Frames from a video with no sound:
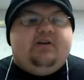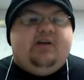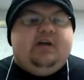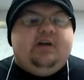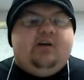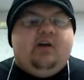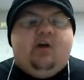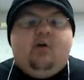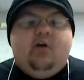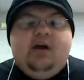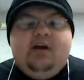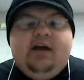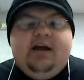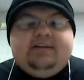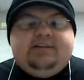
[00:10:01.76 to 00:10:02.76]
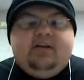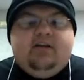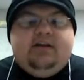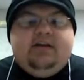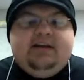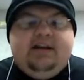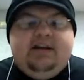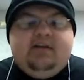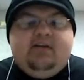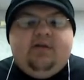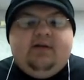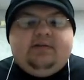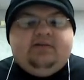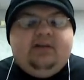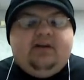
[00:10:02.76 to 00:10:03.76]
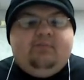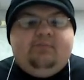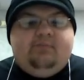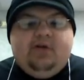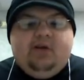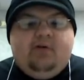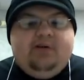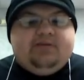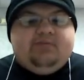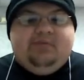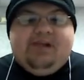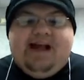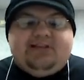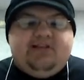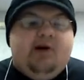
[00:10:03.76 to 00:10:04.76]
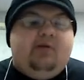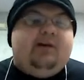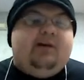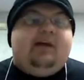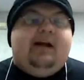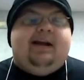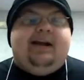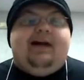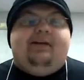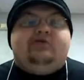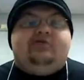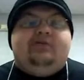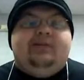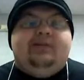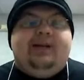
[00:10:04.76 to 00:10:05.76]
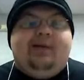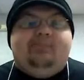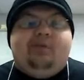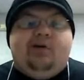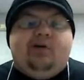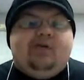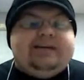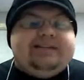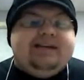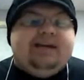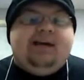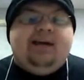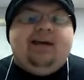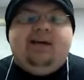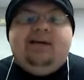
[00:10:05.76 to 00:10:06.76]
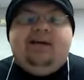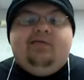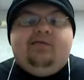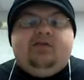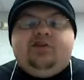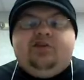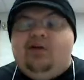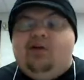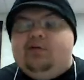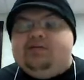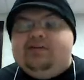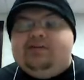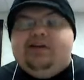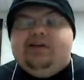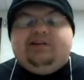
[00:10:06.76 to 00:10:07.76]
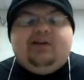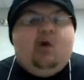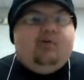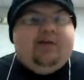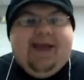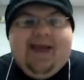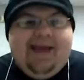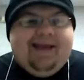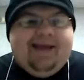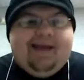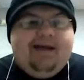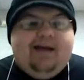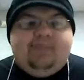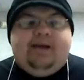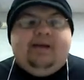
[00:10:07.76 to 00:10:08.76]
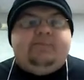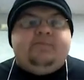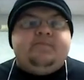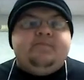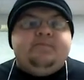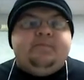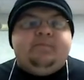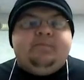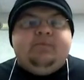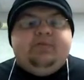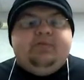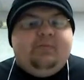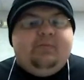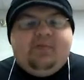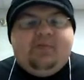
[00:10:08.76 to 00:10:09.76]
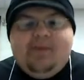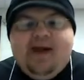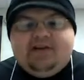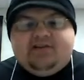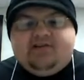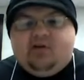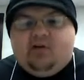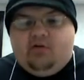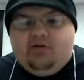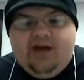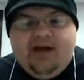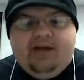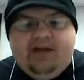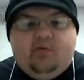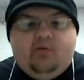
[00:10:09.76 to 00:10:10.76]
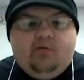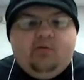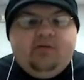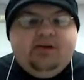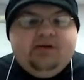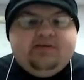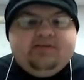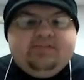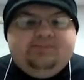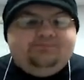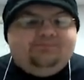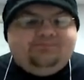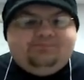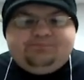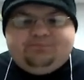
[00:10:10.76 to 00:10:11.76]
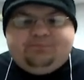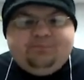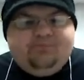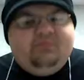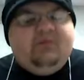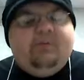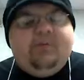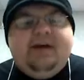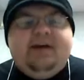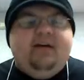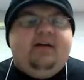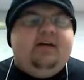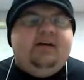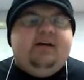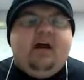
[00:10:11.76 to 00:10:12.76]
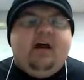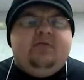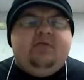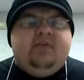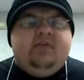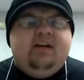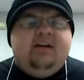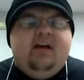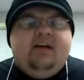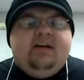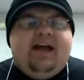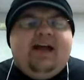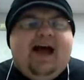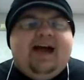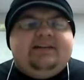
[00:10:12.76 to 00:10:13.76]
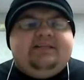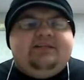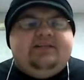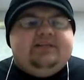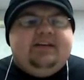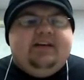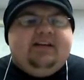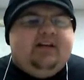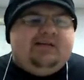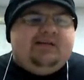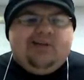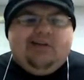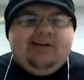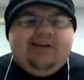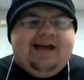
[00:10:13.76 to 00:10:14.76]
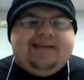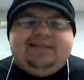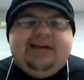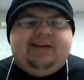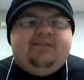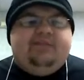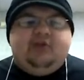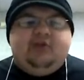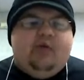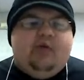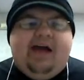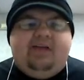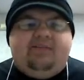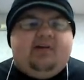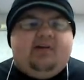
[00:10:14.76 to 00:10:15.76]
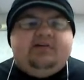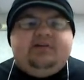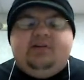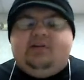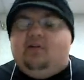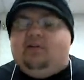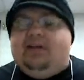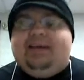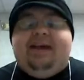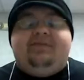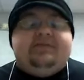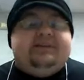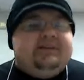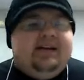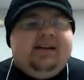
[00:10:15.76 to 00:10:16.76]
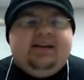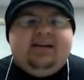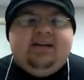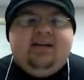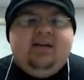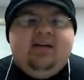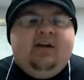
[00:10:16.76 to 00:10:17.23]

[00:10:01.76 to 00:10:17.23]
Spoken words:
of it. You know, it's plateauing right now. It's really not progressing. The show is okay. I mean, the matches are okay, but we're really just, I mean, other than guys, just certain guys' individual efforts, you know, like Kevin Steen